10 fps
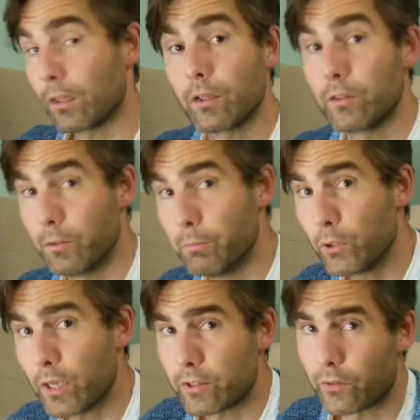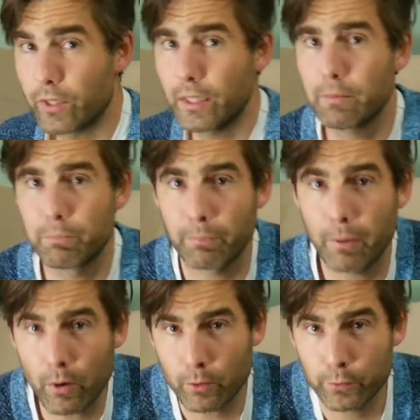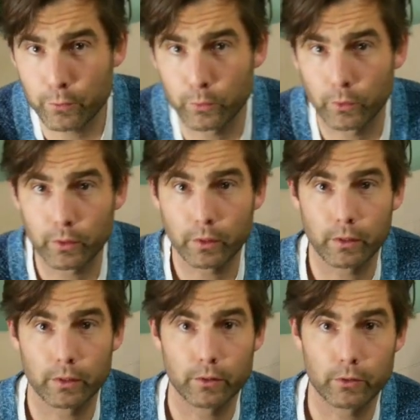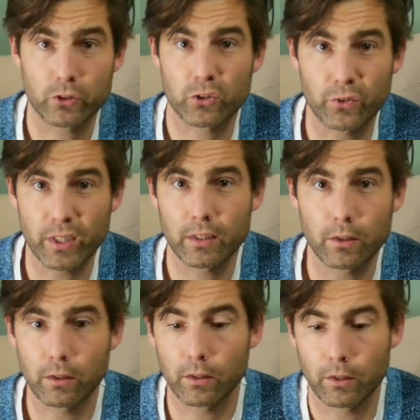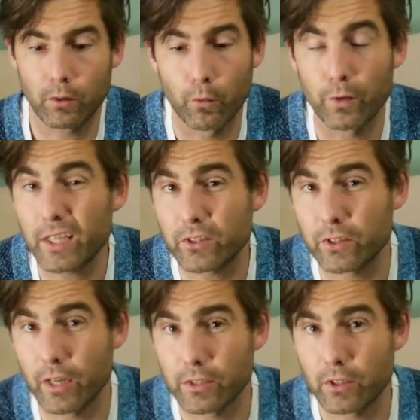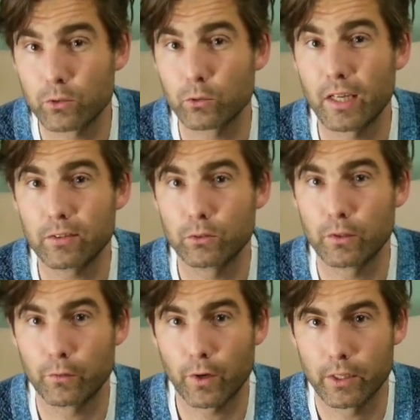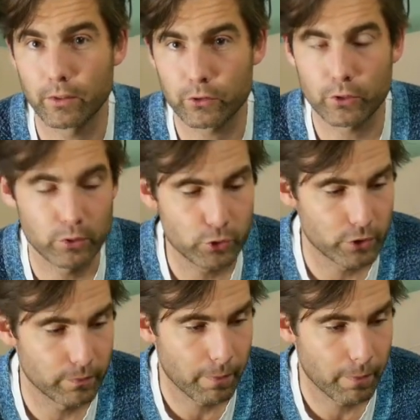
The book has a really powerful string of exercises to get to the final solution.